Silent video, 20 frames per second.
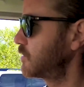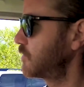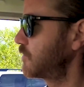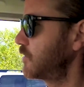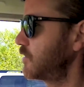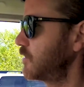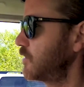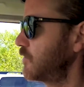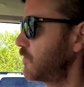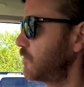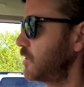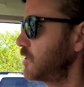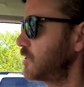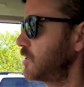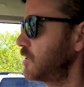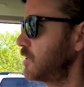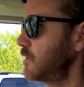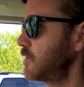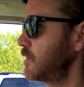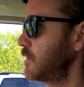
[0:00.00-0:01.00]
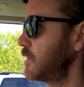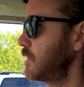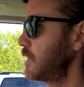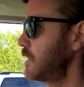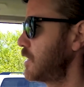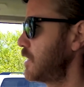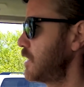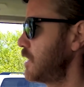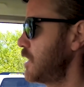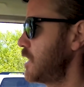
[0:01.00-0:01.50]
to fill the information out.
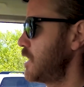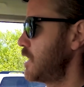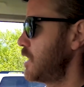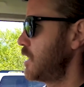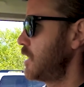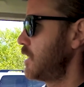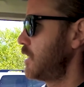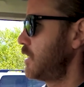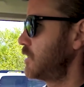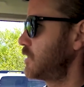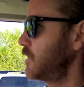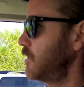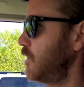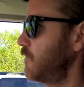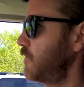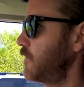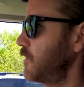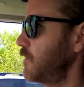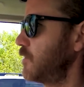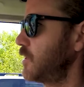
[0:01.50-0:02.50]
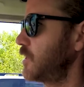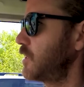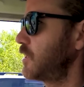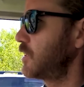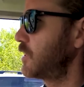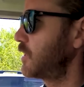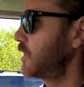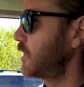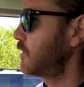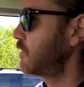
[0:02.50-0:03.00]
So hopefully we
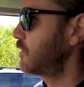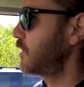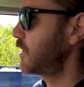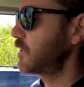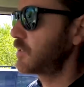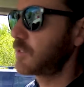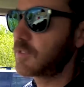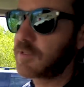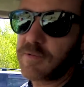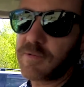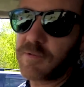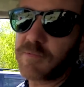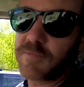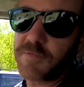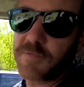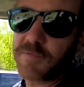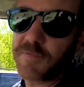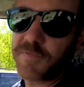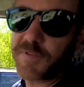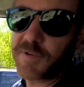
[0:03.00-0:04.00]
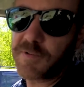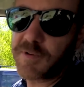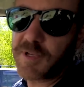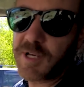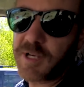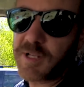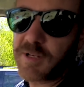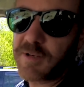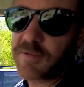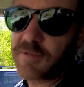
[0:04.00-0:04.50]
can get all that filled
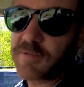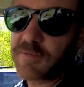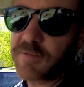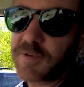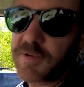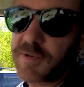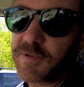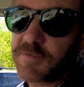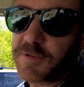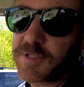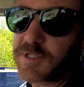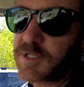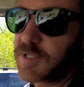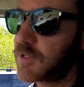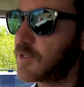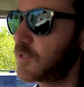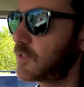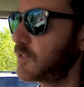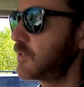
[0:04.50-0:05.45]
out and returned